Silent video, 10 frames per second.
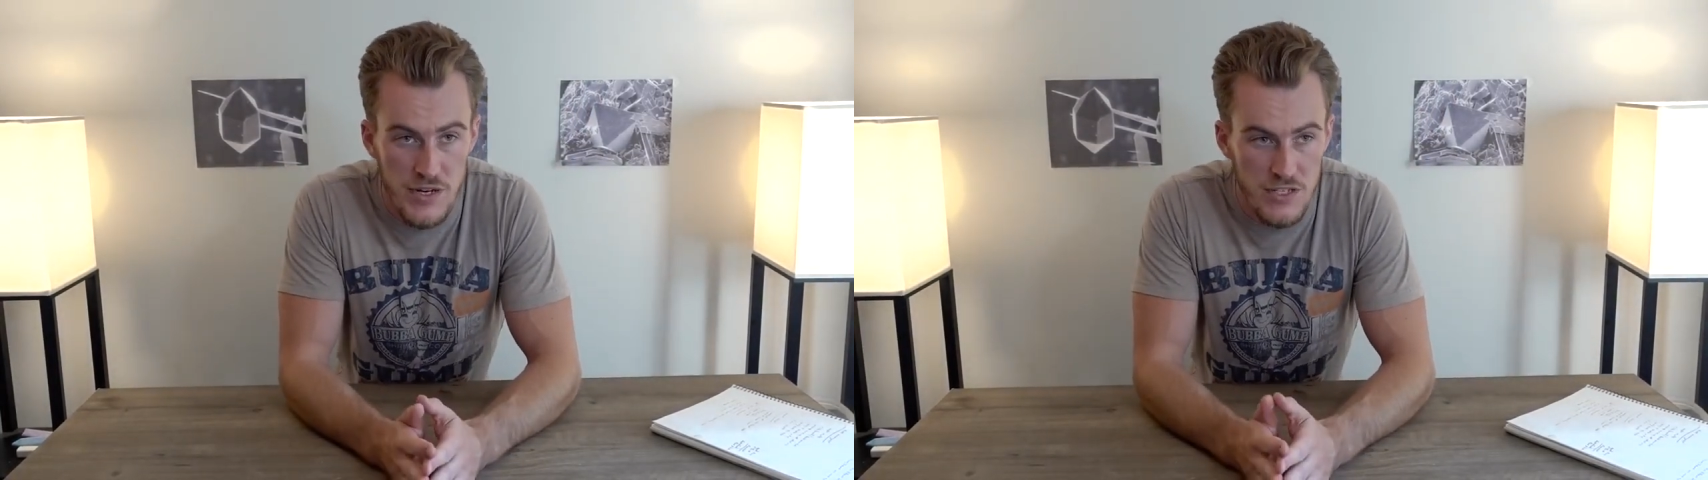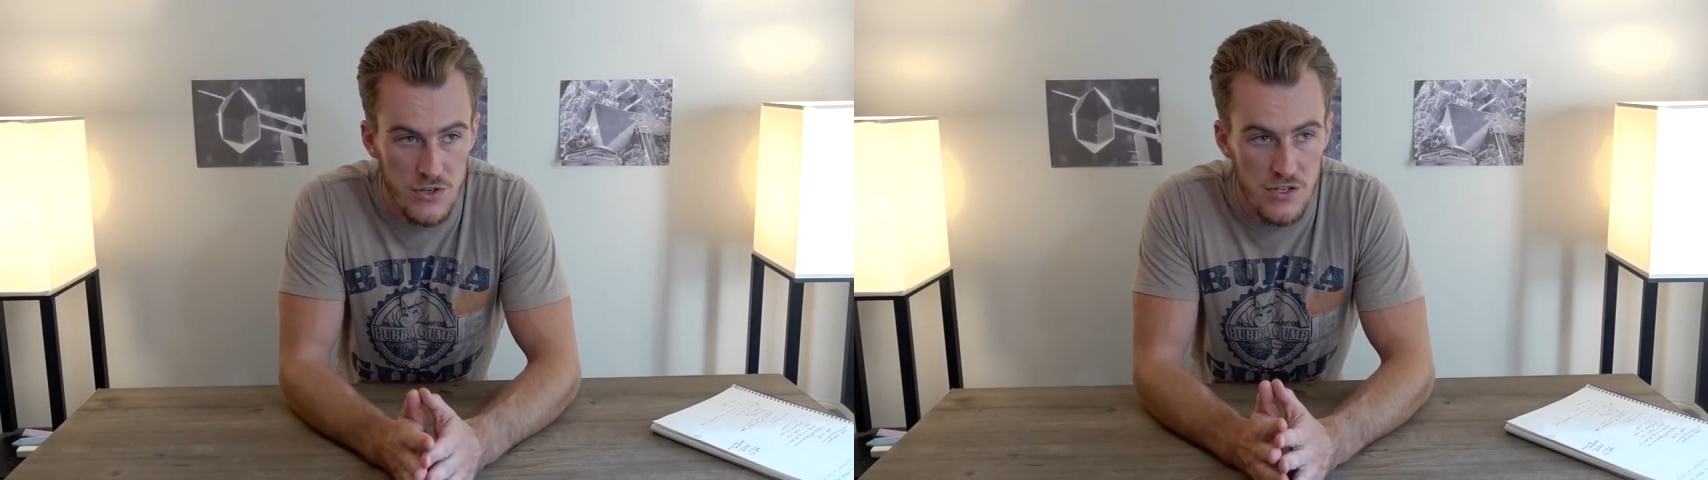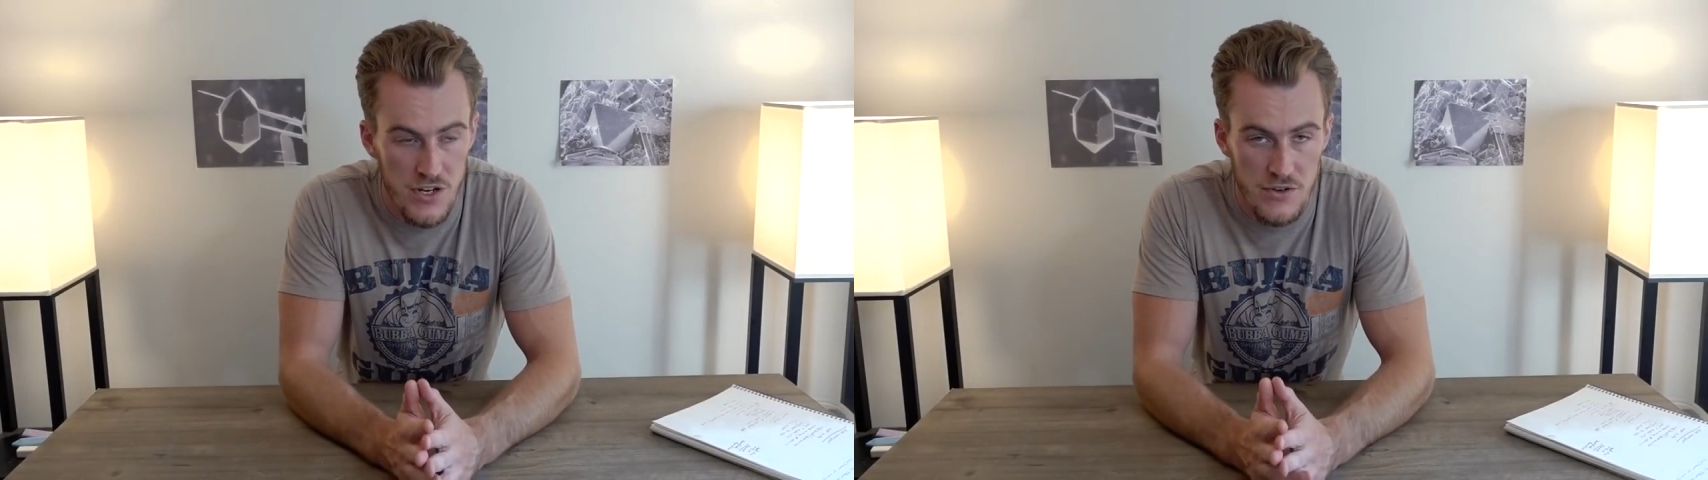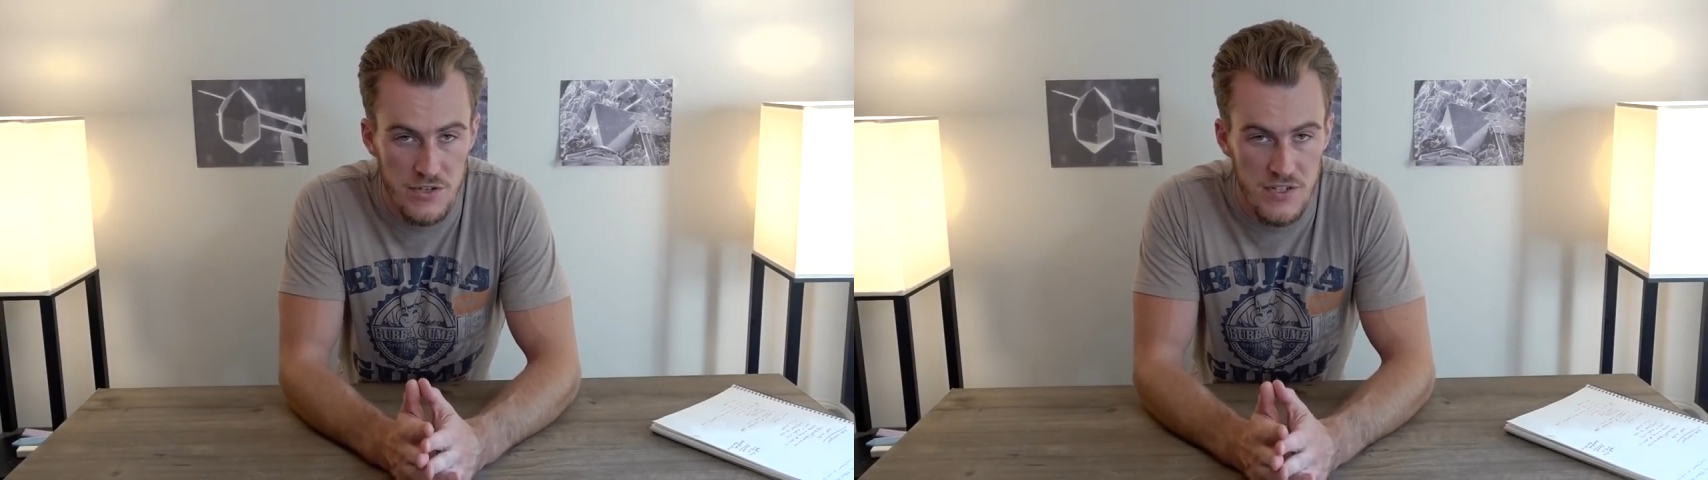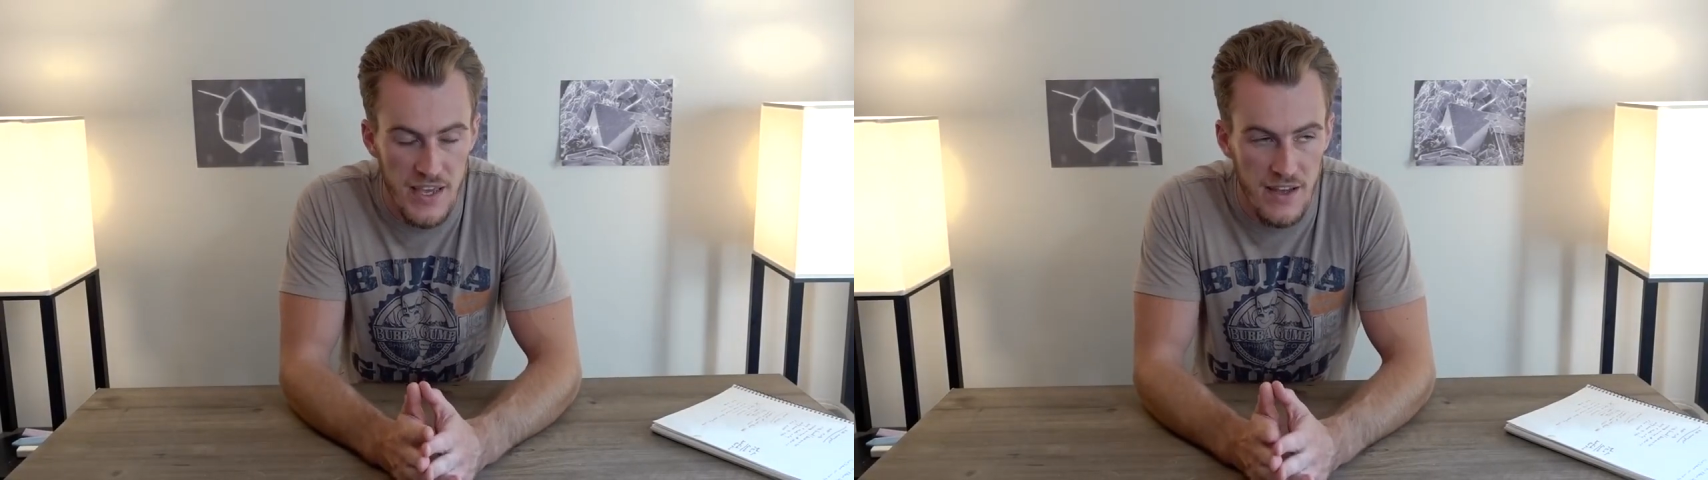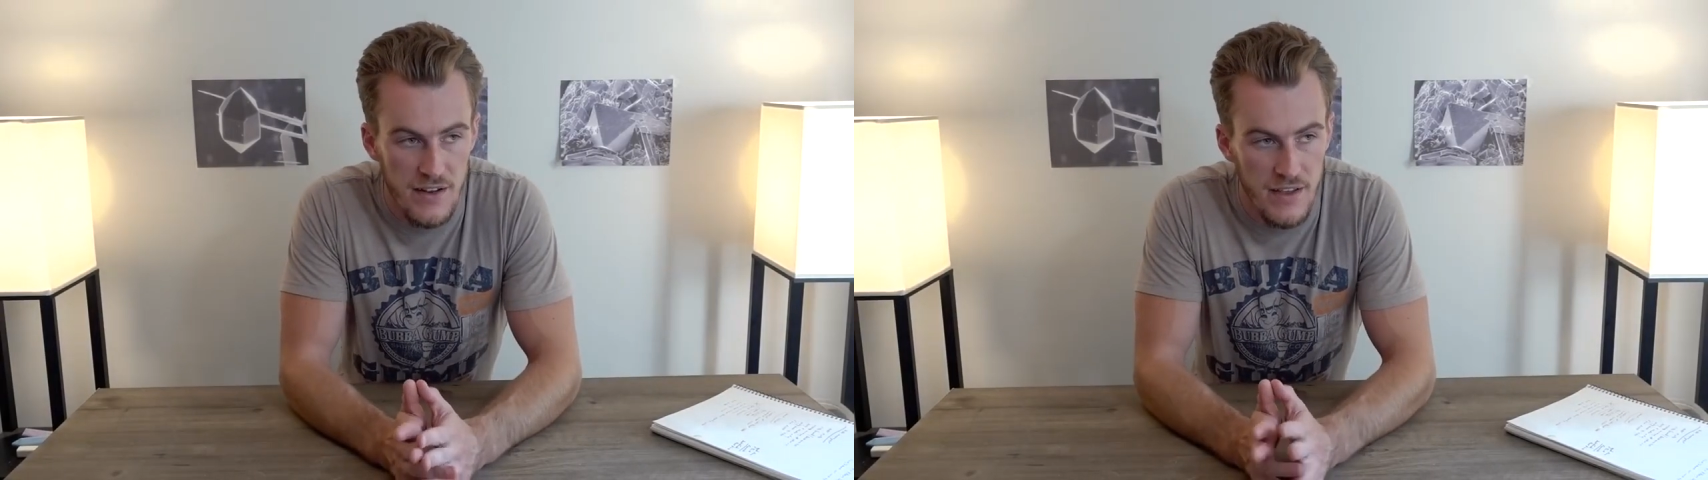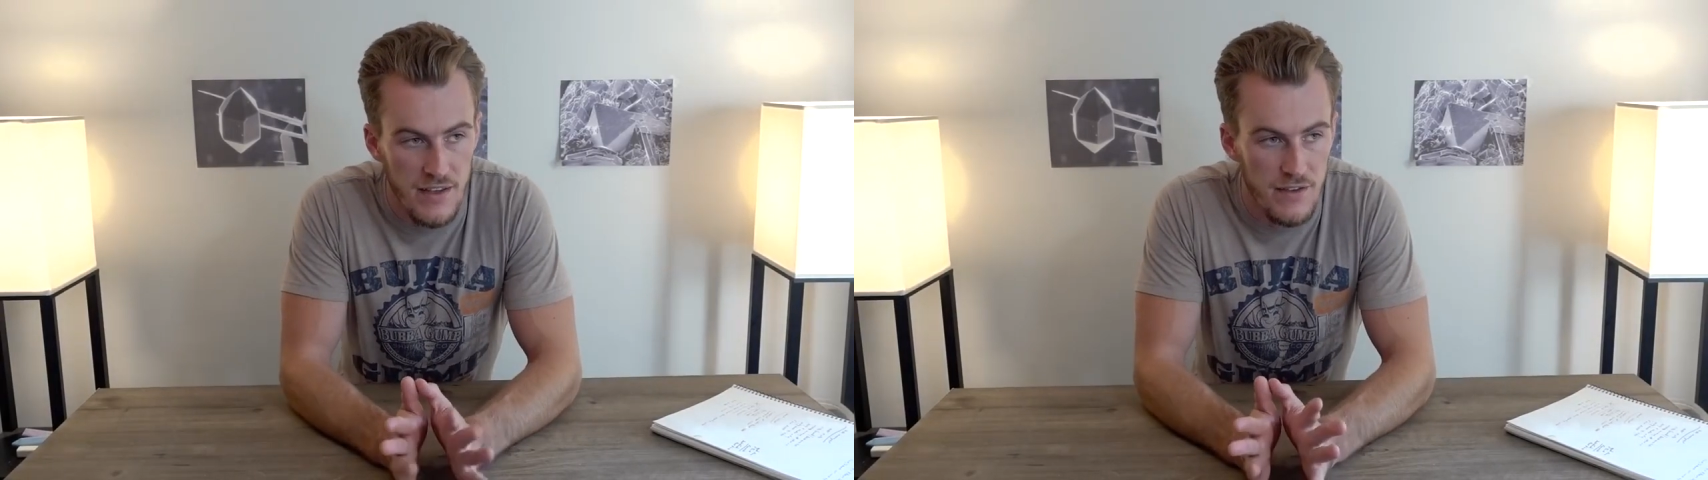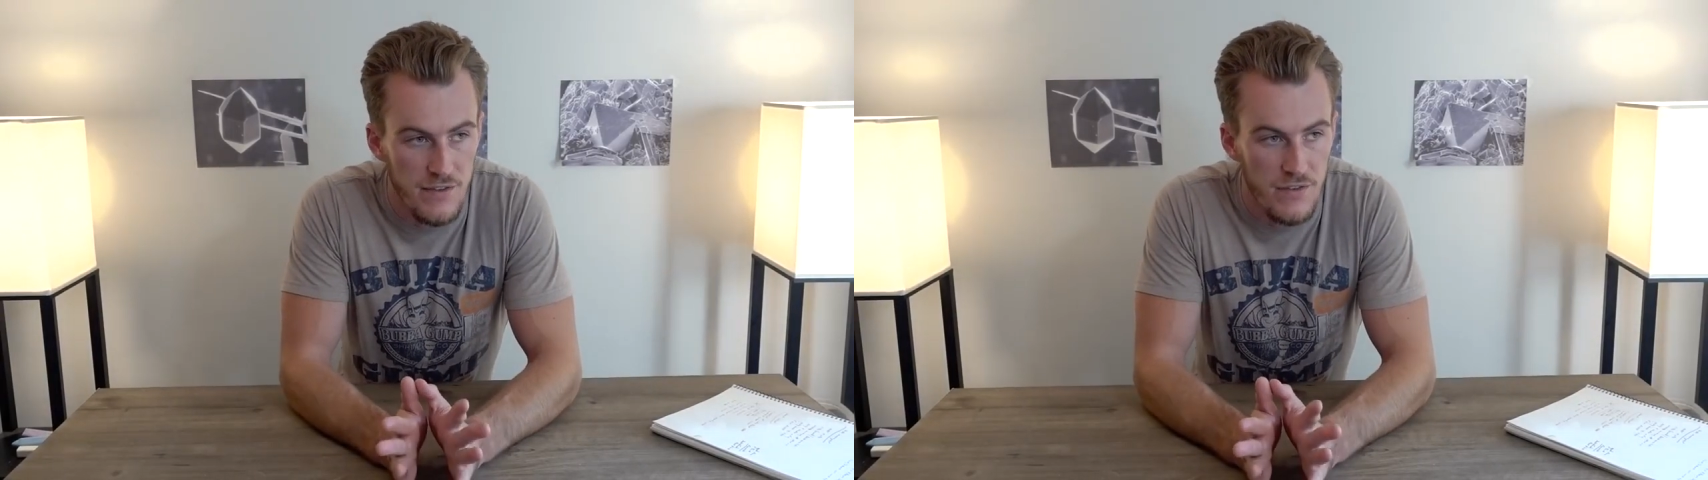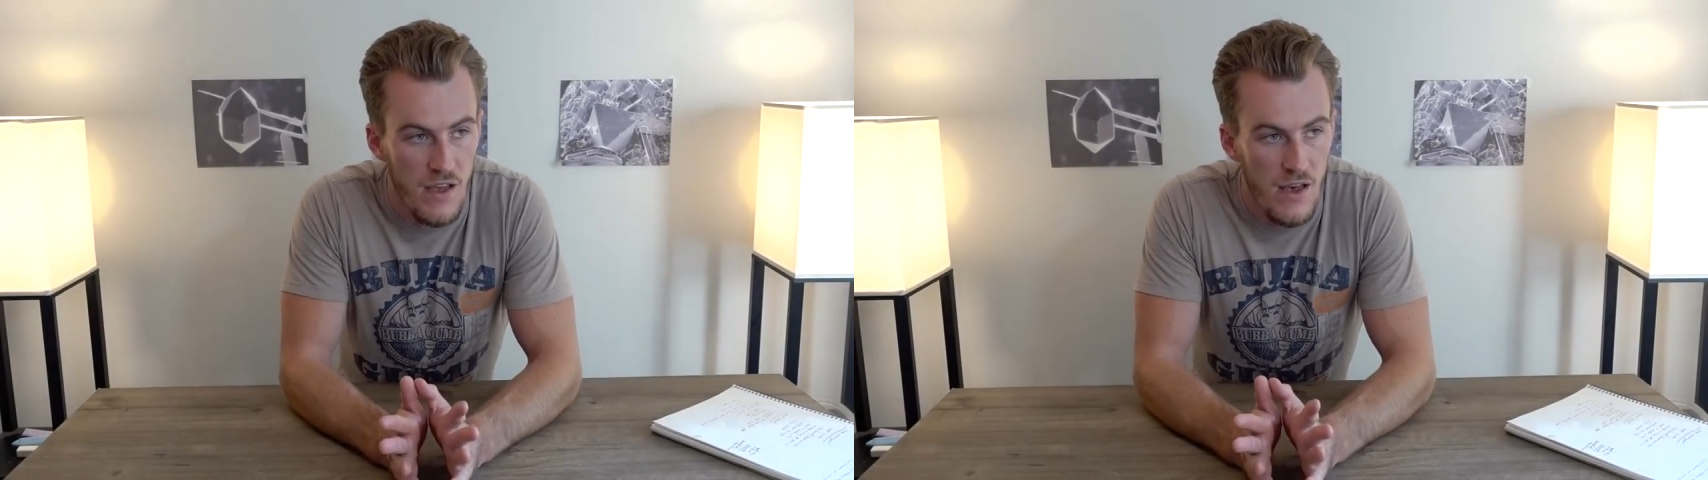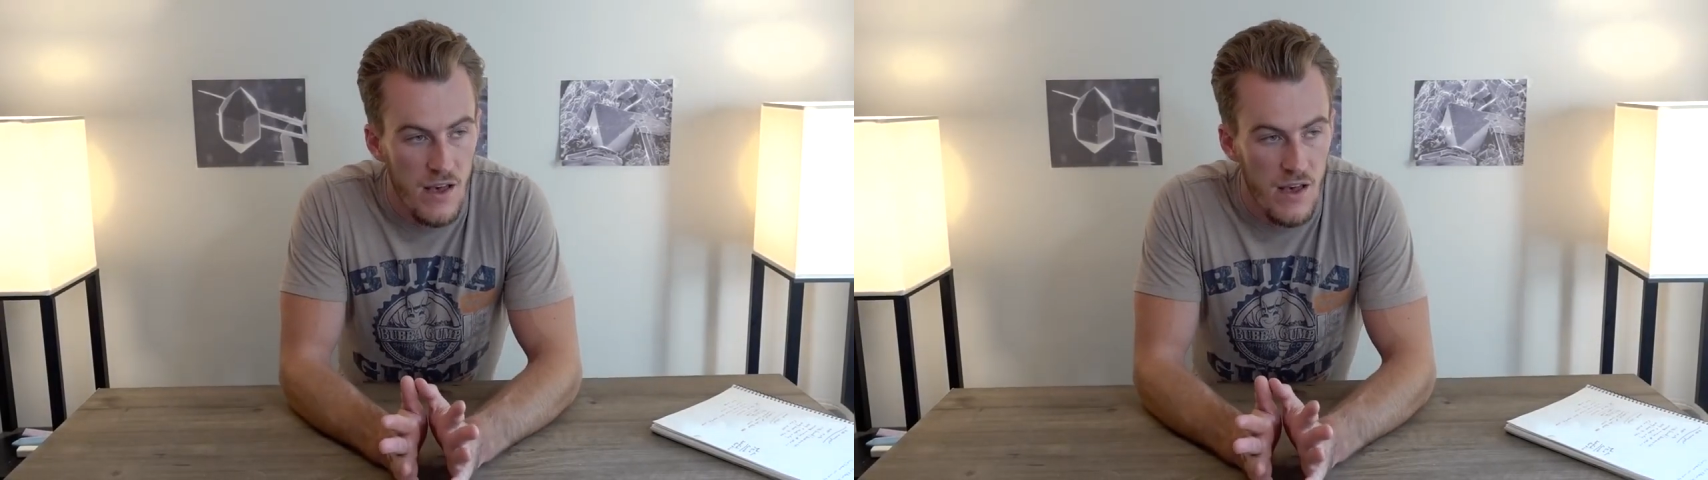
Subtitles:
research and understand is,